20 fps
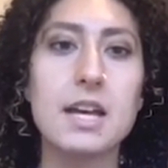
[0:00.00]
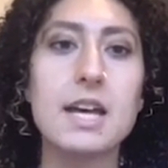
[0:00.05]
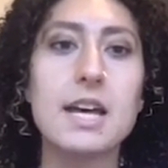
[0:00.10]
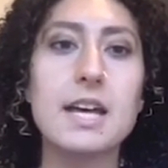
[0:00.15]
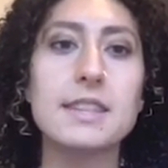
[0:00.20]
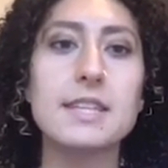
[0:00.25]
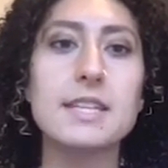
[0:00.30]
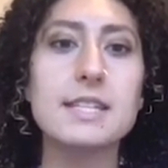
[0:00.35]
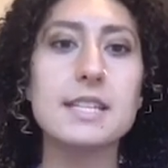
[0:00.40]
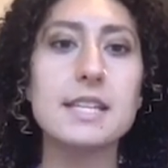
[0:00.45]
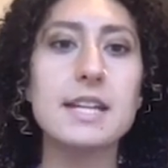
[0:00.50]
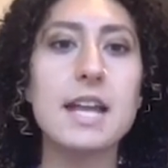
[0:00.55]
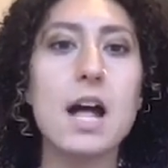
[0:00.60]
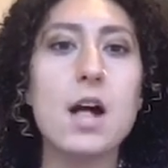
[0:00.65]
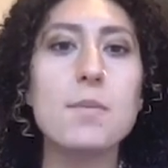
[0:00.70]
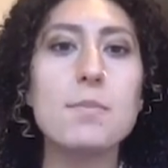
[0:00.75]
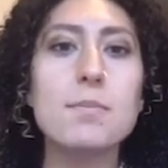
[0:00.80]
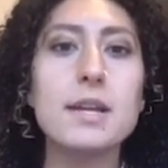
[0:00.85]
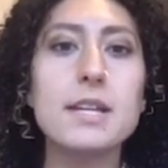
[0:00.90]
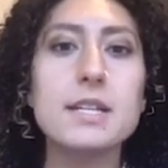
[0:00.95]
This can
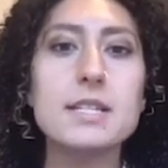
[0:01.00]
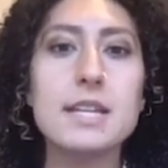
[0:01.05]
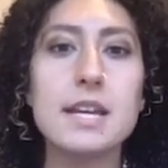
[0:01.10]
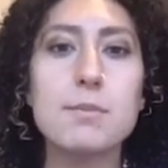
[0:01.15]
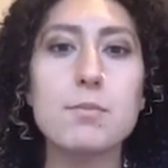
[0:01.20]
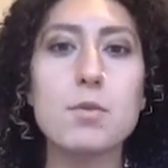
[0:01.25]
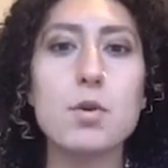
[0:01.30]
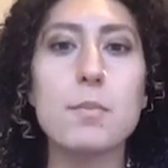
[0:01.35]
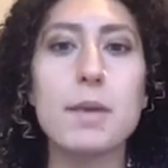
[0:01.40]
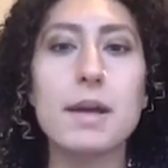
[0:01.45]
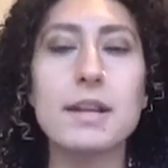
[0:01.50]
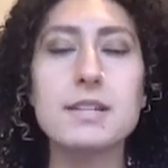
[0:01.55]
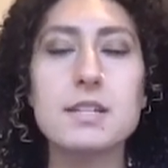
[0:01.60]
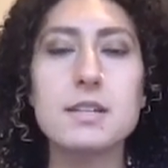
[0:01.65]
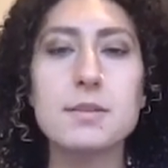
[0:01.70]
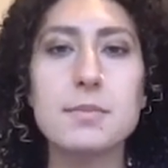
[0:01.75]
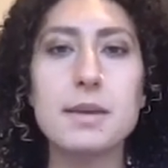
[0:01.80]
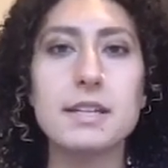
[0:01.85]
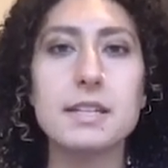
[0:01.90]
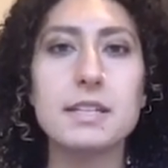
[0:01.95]
help maintain
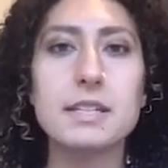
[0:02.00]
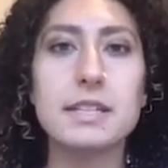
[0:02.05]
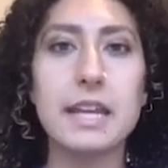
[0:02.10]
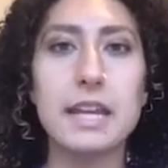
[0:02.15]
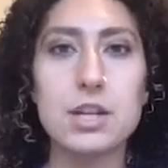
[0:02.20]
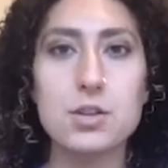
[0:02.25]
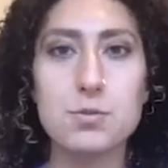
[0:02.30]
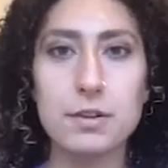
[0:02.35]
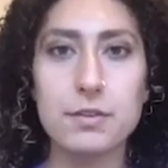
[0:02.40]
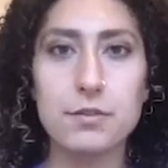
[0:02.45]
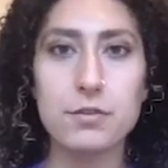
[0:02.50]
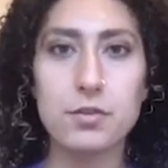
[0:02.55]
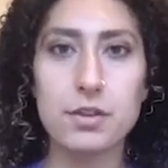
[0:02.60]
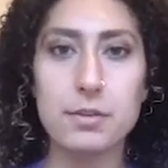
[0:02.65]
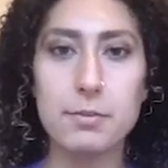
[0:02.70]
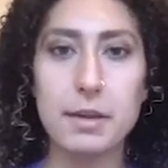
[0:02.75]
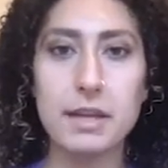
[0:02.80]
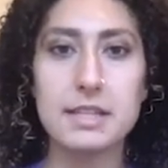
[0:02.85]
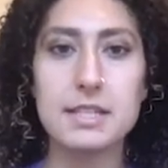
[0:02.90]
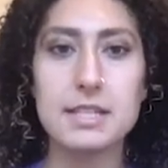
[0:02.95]
momentum and engagement for the
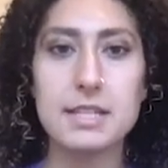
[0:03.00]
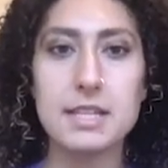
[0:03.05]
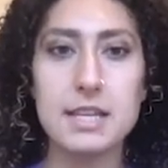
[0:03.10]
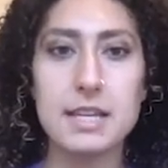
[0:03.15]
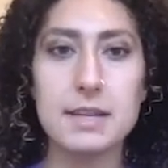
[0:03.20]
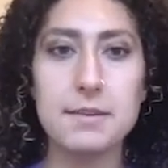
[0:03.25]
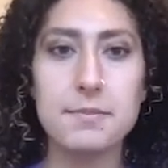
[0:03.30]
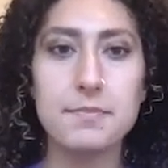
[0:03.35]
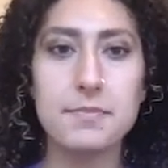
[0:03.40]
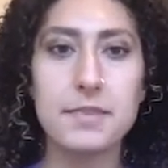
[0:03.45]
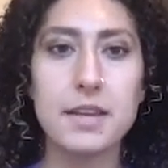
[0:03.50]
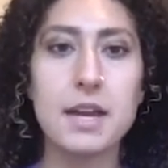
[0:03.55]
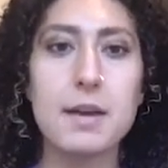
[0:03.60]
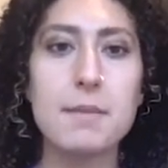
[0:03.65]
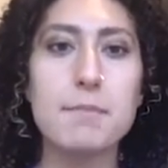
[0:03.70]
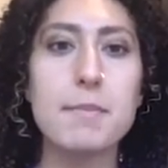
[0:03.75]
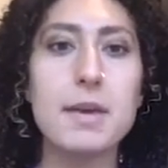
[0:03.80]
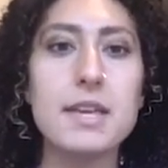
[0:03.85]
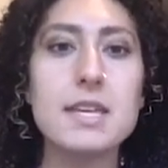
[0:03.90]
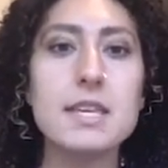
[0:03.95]
mentee,
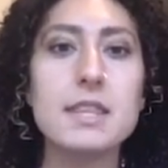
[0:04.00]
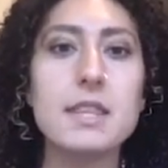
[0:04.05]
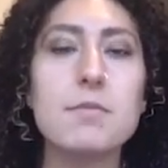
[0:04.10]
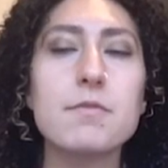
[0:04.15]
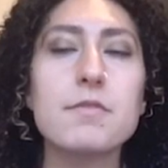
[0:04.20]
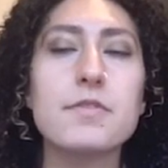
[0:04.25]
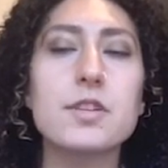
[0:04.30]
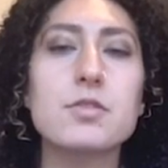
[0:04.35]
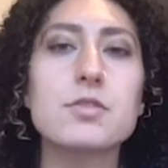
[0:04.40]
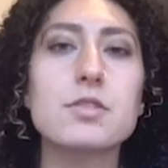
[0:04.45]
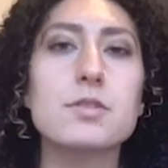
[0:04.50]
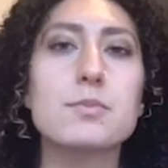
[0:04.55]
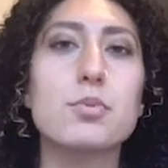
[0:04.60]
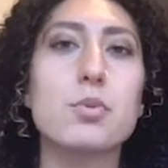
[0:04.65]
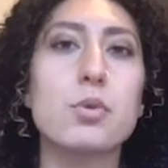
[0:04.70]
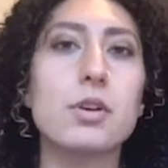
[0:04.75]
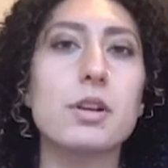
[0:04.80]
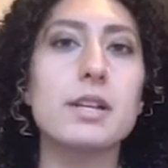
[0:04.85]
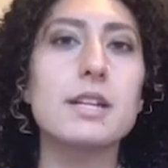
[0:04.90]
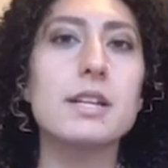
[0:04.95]
making them feel
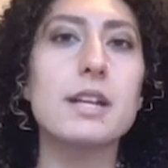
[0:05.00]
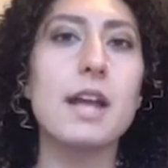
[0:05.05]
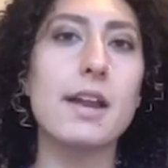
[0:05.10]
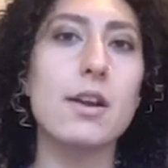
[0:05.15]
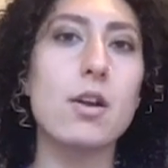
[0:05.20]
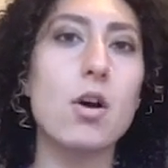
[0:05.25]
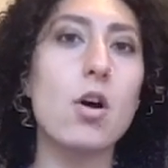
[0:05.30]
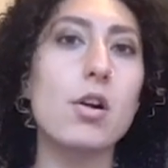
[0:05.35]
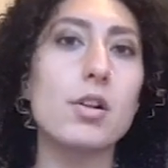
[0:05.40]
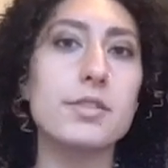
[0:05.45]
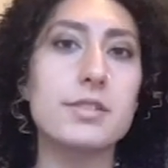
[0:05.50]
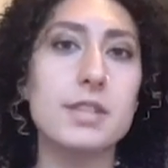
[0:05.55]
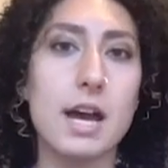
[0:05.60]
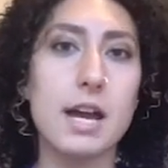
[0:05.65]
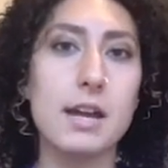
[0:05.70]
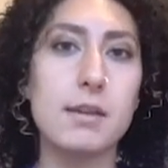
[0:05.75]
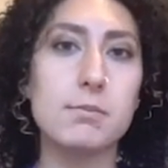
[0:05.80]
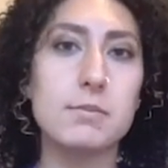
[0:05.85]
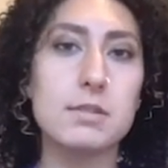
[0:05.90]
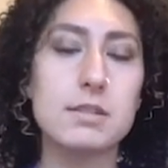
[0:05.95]
supported at all
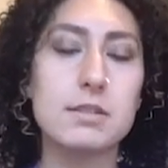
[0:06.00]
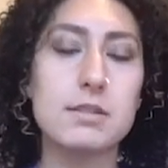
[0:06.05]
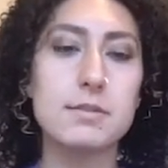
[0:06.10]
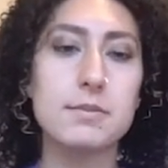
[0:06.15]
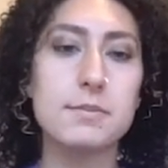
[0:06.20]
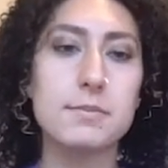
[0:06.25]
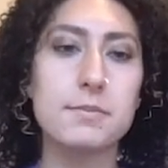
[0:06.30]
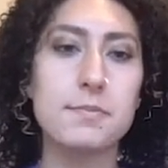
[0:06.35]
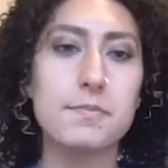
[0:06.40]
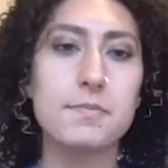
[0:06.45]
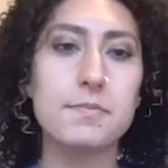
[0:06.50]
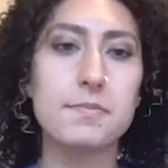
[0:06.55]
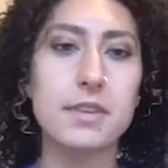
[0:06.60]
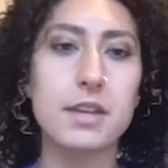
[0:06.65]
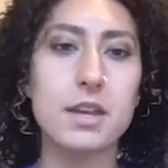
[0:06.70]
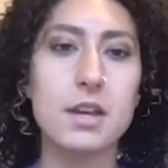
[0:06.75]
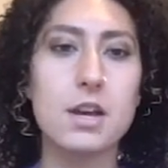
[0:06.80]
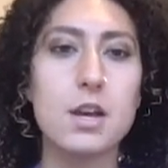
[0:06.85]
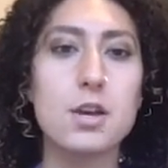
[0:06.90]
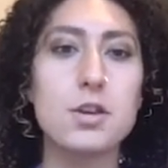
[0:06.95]
times.
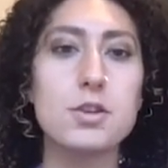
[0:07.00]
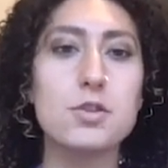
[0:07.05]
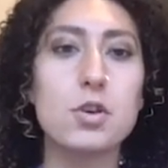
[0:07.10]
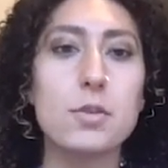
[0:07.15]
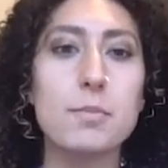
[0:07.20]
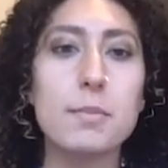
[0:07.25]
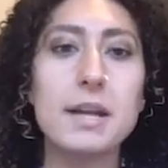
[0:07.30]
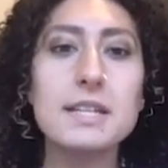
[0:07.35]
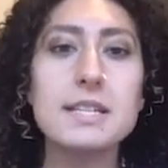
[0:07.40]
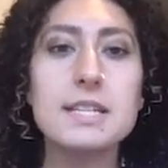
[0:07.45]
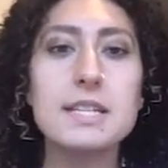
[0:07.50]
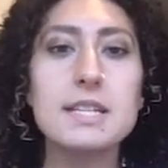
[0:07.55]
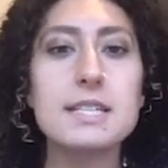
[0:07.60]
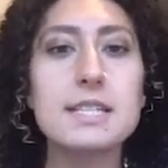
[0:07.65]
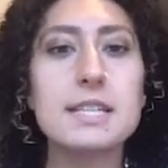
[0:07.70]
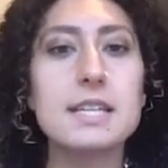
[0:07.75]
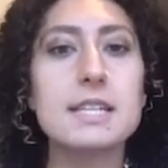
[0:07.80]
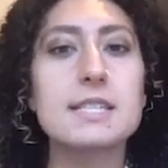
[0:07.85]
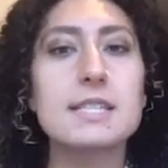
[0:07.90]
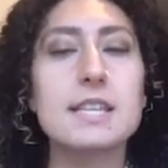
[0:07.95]
Your
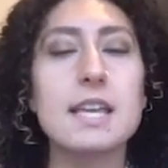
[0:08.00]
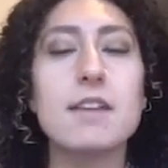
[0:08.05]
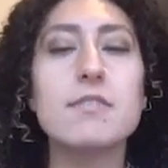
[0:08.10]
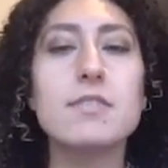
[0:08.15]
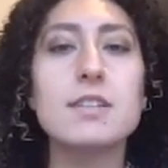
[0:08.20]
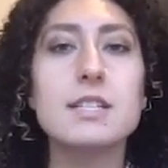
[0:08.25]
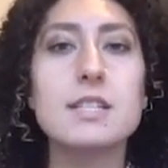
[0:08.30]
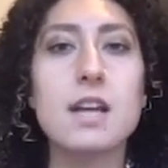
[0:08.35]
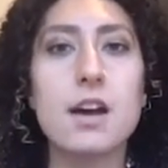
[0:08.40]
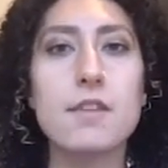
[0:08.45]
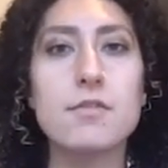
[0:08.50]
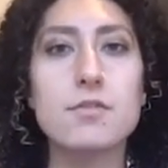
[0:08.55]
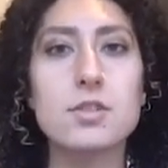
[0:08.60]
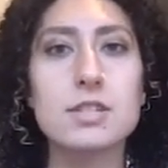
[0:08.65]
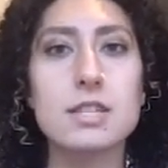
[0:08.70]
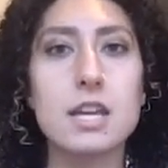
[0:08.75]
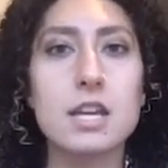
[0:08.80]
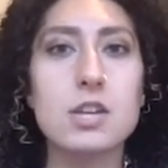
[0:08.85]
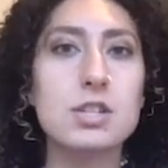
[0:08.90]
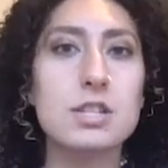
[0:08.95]
mentees can save these
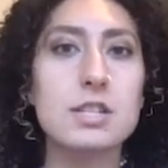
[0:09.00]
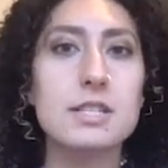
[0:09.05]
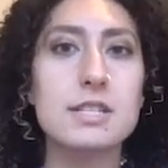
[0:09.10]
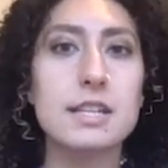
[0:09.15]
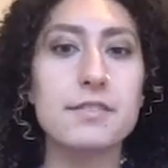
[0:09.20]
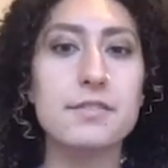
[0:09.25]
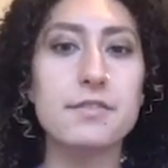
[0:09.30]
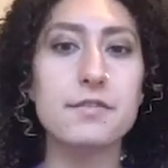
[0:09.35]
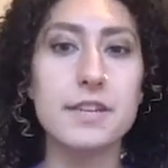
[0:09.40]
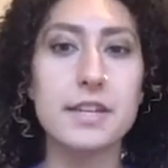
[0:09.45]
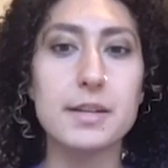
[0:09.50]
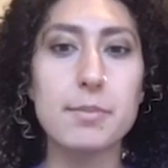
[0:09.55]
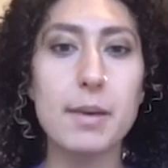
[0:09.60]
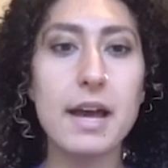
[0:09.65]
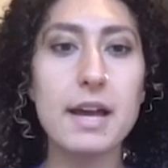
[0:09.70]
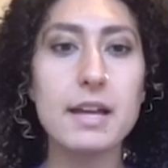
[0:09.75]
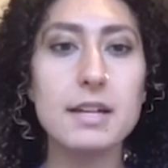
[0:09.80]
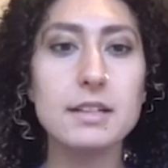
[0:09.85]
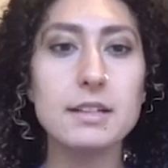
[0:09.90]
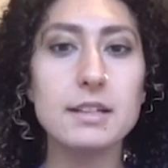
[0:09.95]
conversations and
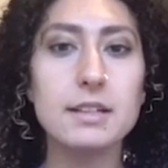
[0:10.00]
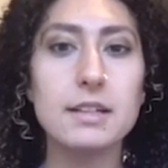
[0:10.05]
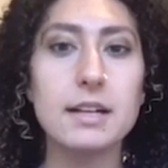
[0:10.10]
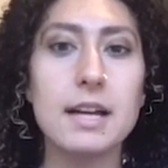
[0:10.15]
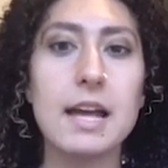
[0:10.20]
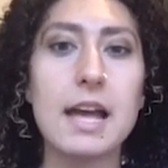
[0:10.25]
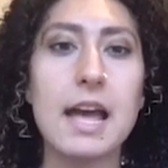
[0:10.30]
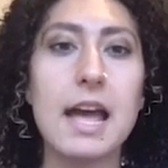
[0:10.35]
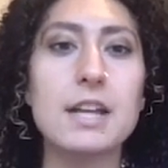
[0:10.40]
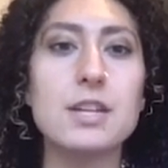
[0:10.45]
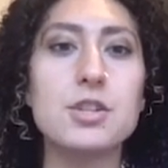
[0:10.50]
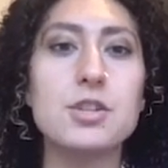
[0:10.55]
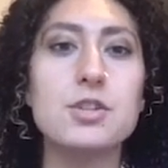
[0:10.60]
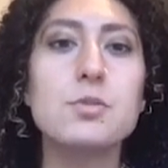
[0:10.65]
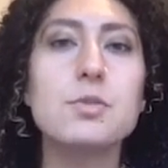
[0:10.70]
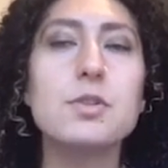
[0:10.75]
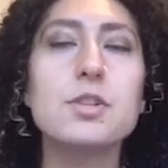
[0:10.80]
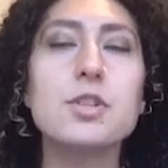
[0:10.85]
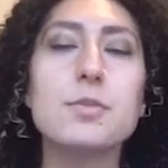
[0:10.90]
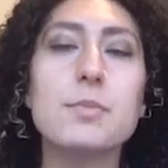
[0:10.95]
feedback, and
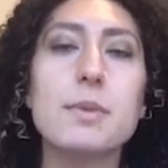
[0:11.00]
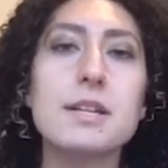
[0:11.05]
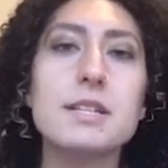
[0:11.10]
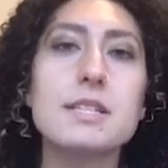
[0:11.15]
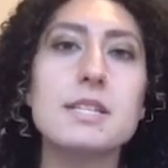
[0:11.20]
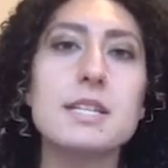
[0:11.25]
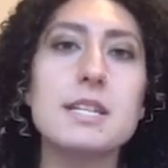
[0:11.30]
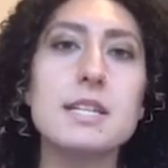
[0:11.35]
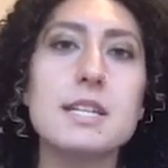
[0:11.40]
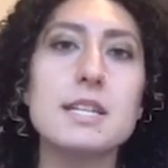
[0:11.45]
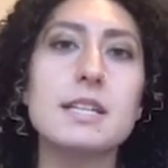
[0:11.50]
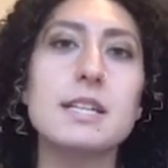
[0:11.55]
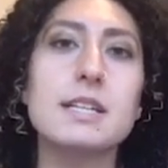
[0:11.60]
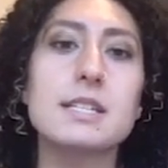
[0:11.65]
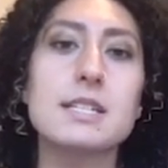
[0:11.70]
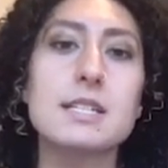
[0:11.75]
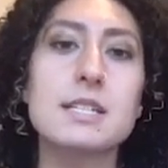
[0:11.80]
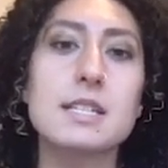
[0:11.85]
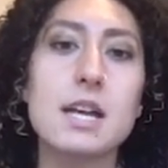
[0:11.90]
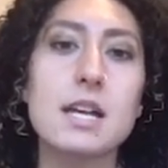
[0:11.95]
you and your mentee can
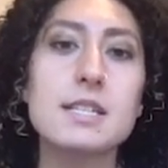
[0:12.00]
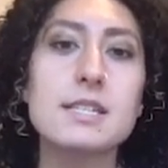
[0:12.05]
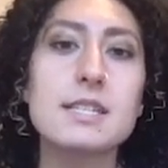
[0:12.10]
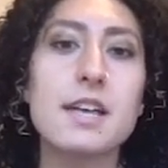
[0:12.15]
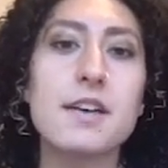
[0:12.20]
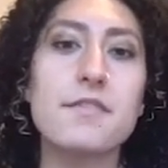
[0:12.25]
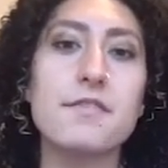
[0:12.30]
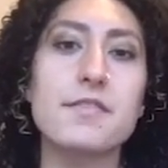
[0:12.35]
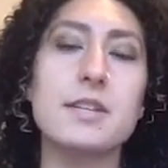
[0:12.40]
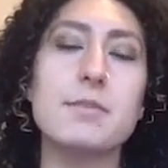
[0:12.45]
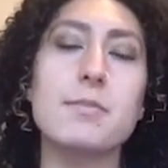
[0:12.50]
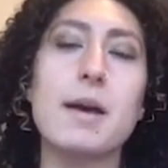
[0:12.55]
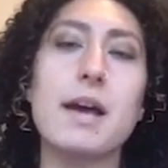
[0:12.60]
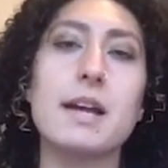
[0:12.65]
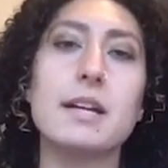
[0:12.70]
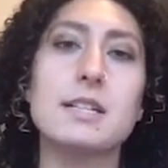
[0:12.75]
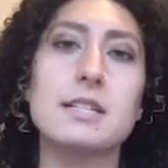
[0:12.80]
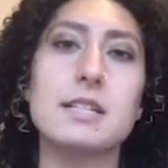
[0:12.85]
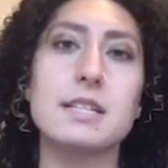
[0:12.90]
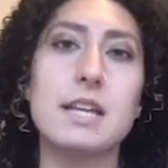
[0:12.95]
discuss that
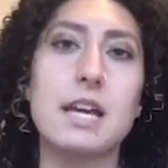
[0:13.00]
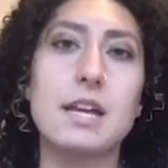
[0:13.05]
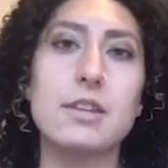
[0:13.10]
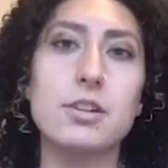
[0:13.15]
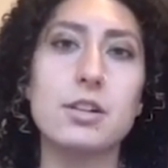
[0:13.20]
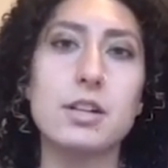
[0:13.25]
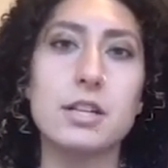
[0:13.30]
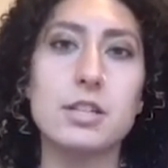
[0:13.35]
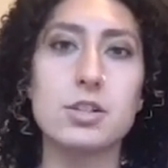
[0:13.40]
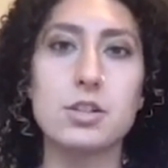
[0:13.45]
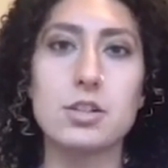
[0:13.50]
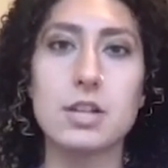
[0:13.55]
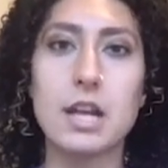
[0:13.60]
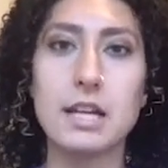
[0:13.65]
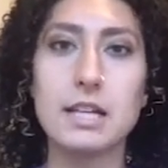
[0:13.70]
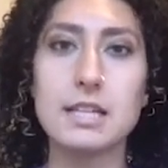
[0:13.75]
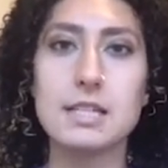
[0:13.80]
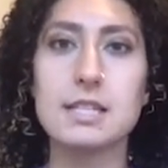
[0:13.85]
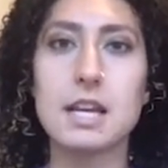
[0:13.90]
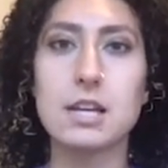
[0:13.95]
feedback together in your
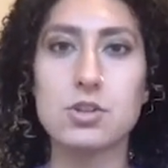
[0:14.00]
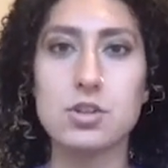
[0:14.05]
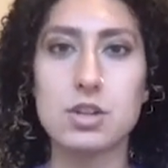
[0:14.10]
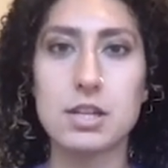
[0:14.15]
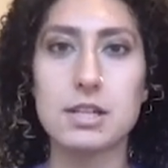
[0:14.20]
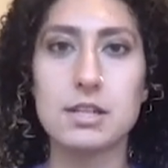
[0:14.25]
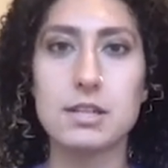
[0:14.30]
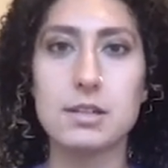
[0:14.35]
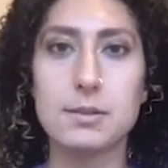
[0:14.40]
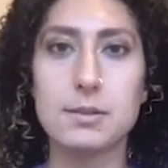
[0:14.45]
next session.